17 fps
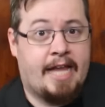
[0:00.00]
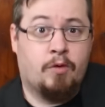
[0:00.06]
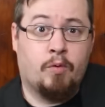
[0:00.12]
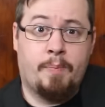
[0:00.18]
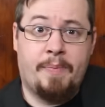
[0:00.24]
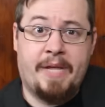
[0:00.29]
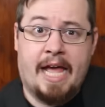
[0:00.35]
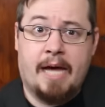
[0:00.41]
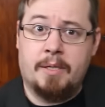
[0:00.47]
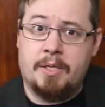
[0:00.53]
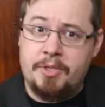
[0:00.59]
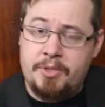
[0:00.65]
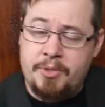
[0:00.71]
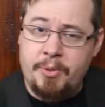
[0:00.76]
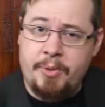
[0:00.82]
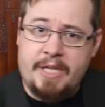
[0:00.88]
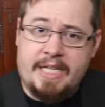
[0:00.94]
And it will be able to
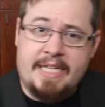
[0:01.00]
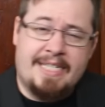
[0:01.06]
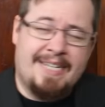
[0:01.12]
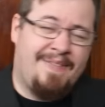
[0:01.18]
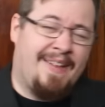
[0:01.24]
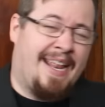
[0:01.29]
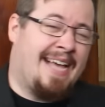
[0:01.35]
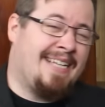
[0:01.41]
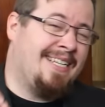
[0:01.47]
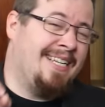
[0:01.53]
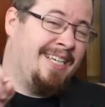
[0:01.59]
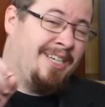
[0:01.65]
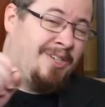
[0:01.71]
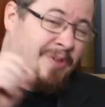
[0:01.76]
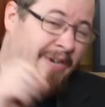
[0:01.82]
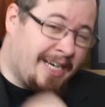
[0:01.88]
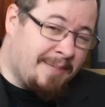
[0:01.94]
do this if it has an
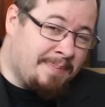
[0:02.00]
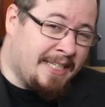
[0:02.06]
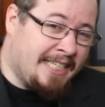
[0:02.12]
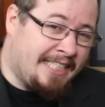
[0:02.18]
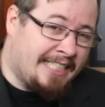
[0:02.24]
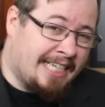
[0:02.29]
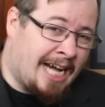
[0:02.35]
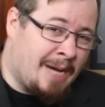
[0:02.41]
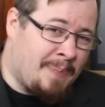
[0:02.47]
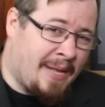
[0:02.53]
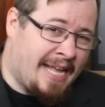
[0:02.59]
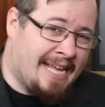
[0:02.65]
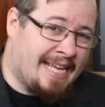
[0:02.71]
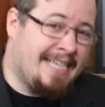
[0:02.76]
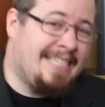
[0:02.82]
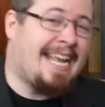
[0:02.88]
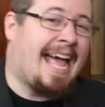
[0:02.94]
incredibly sharp
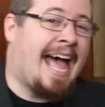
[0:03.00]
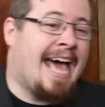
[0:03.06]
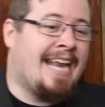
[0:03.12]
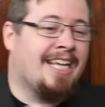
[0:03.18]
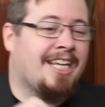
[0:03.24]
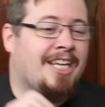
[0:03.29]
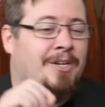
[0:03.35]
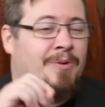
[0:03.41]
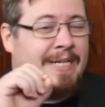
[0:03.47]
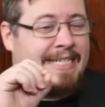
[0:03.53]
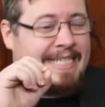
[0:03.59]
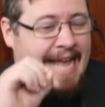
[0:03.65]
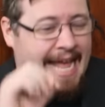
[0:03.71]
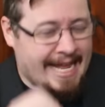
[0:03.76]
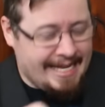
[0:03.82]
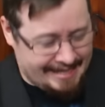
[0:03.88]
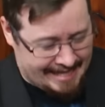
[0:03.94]
edge, and it can
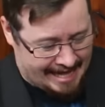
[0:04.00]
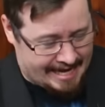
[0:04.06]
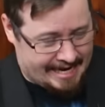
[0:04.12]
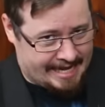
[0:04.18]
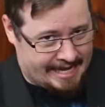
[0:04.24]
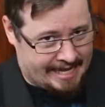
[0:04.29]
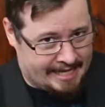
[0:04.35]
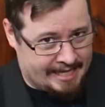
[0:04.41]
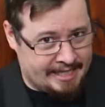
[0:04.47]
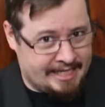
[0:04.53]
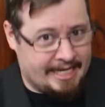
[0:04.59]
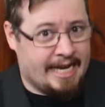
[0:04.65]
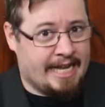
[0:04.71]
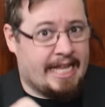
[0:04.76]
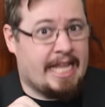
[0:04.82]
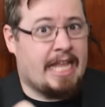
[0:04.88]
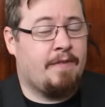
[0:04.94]
retain that edge
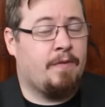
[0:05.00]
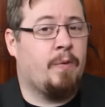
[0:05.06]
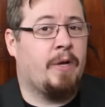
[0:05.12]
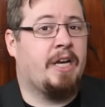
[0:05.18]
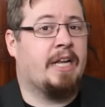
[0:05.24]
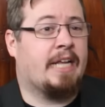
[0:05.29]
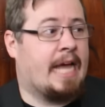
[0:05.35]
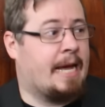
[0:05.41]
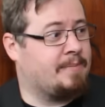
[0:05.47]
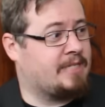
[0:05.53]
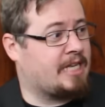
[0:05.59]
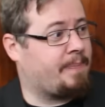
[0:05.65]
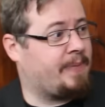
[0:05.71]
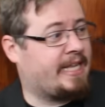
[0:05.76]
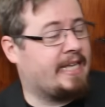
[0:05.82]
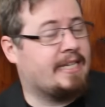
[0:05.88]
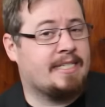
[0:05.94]
even when it comes
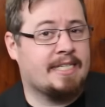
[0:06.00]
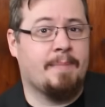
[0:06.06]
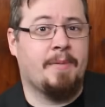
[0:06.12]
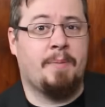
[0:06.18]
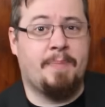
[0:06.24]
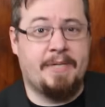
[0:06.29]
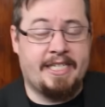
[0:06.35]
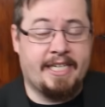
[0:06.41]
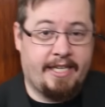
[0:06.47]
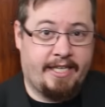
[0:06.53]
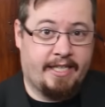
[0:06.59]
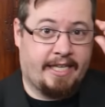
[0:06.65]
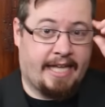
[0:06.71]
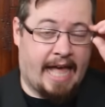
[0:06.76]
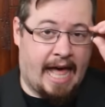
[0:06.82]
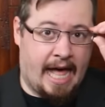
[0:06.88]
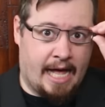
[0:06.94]
up against something
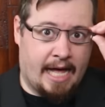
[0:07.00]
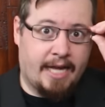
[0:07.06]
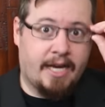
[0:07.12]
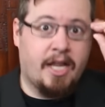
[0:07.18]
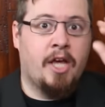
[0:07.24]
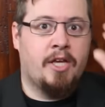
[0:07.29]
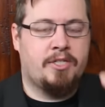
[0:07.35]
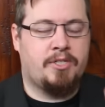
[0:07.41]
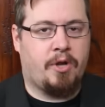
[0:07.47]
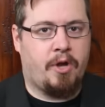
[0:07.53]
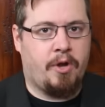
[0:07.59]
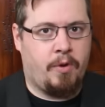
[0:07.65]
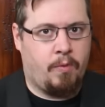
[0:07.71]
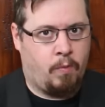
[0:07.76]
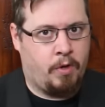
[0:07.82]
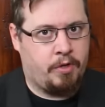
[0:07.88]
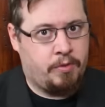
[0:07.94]
particularly hard.
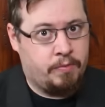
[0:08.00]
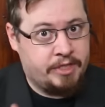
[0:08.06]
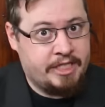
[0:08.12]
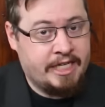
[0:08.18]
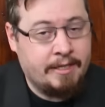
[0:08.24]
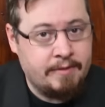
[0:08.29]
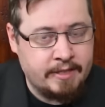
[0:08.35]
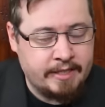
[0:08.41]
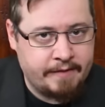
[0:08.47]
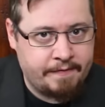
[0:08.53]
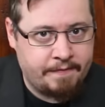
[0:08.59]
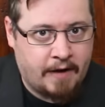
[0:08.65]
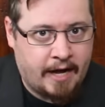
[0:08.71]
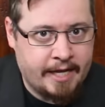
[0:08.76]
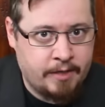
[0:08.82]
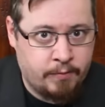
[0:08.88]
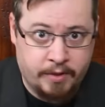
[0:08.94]
So what you would generally
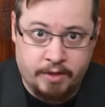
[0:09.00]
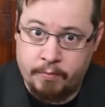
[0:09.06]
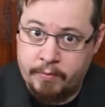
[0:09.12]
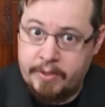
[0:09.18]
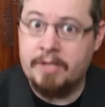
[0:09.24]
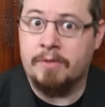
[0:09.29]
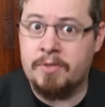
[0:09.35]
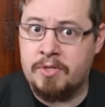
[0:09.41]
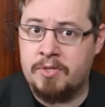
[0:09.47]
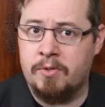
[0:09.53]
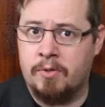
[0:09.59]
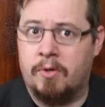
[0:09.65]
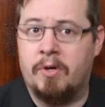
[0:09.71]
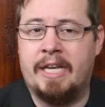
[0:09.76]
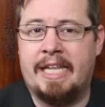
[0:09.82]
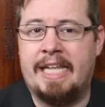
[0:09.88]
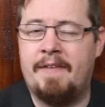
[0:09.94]
find with a real
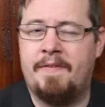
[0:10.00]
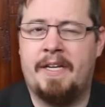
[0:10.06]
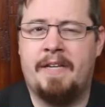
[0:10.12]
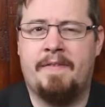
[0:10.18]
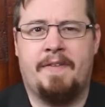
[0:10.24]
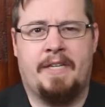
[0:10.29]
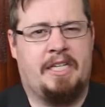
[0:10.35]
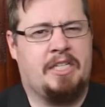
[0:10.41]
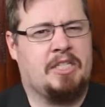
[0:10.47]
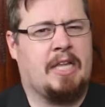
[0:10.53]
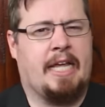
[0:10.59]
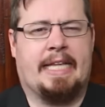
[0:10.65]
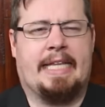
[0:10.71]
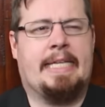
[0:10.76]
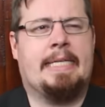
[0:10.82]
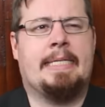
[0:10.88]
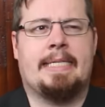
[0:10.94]
sword, even if it is
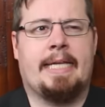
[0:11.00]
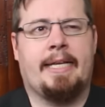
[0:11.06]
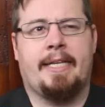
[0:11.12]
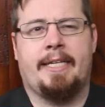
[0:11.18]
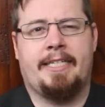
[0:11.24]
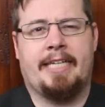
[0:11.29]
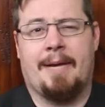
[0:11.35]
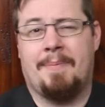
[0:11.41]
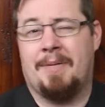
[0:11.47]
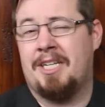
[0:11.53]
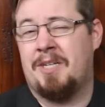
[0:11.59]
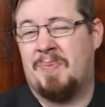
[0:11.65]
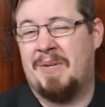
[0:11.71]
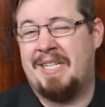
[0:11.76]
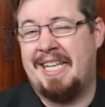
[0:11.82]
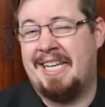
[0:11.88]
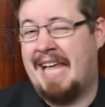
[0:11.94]
like insanely sharp, and
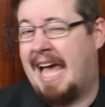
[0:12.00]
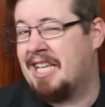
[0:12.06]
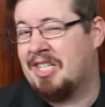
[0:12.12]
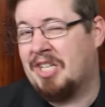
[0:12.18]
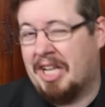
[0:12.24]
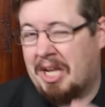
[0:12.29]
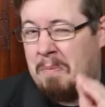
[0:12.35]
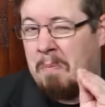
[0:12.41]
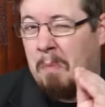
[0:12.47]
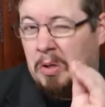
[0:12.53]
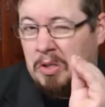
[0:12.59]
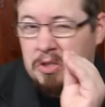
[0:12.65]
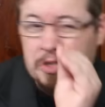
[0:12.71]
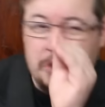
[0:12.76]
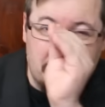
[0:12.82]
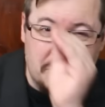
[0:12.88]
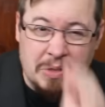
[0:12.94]
let's pretend it has like a
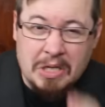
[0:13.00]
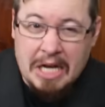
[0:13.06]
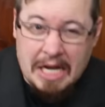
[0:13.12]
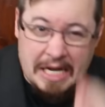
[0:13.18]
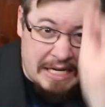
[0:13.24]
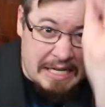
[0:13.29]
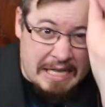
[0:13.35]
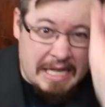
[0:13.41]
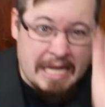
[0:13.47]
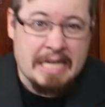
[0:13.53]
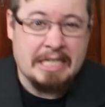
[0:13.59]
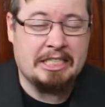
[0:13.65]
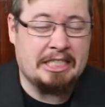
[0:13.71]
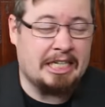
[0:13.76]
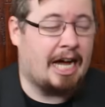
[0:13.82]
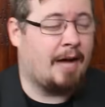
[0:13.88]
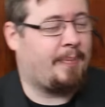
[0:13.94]
molecule kind of
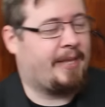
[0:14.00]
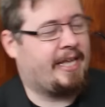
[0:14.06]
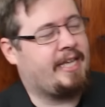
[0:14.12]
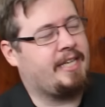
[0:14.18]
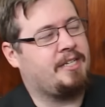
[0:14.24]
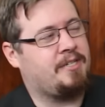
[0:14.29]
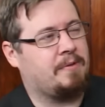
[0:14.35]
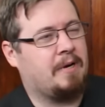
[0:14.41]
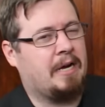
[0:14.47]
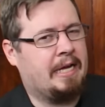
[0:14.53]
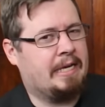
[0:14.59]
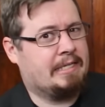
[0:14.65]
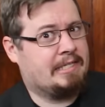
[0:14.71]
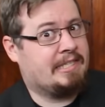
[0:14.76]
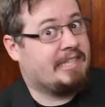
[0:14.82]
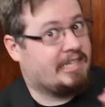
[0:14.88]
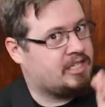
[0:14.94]
sharp edge, right,
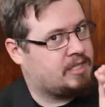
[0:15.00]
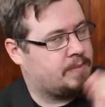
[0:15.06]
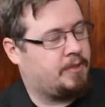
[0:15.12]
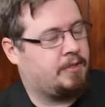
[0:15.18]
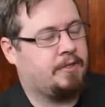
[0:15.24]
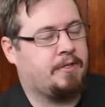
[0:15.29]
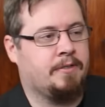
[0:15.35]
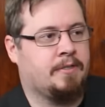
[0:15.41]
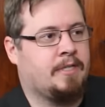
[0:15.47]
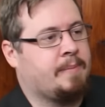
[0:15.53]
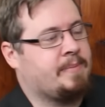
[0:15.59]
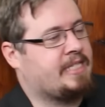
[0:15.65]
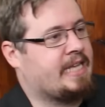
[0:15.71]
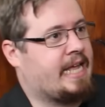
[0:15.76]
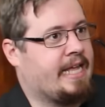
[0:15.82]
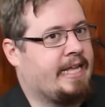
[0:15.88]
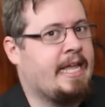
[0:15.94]
as thick as a molecule, I'm
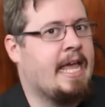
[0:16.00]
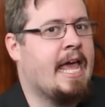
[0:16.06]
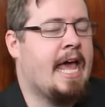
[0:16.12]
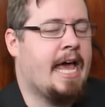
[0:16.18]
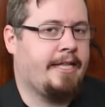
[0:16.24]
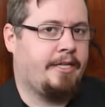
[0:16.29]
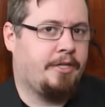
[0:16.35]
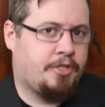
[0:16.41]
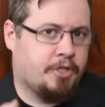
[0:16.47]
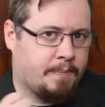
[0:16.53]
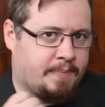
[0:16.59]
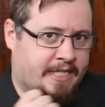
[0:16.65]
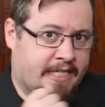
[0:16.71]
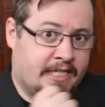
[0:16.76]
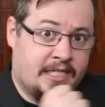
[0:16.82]
saying, and you chopped